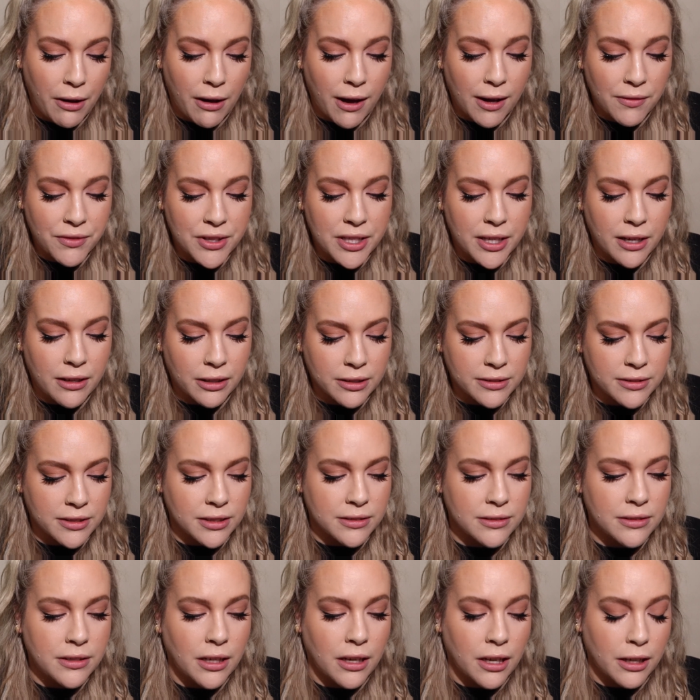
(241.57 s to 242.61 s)
off the
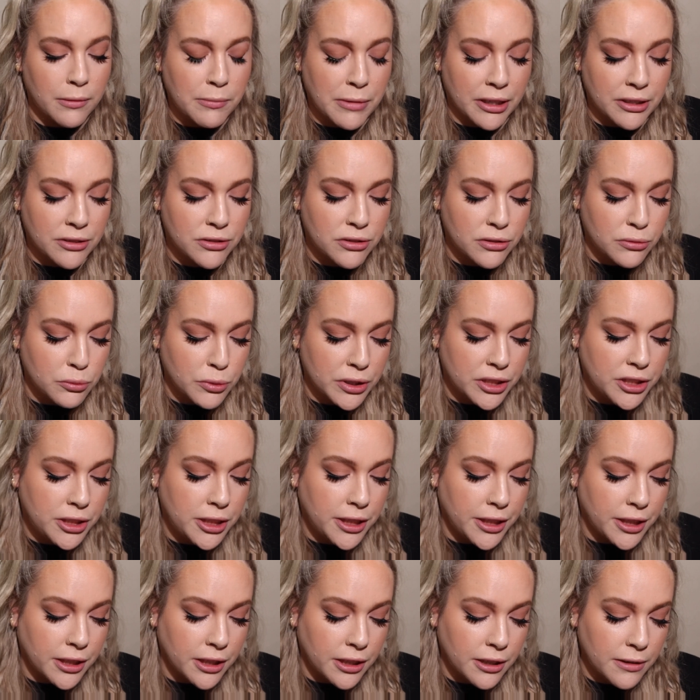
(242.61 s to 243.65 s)
excess on my switch
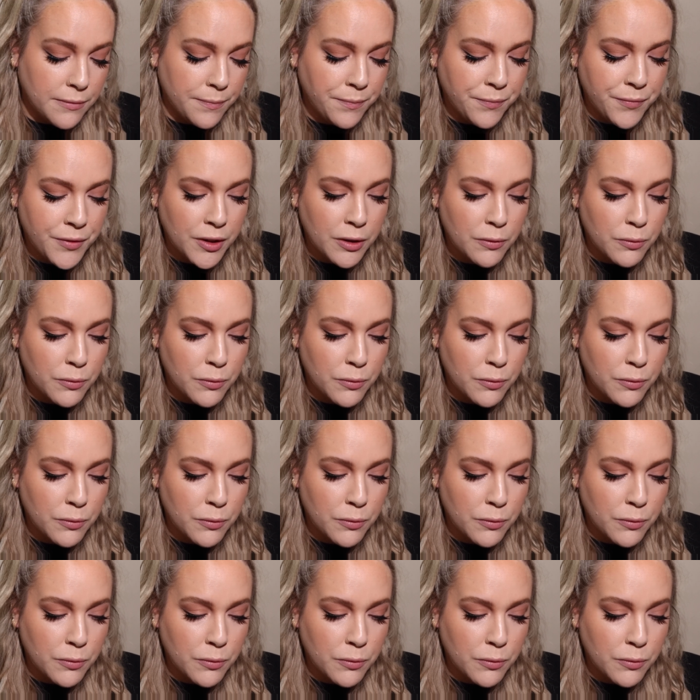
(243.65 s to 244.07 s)
here.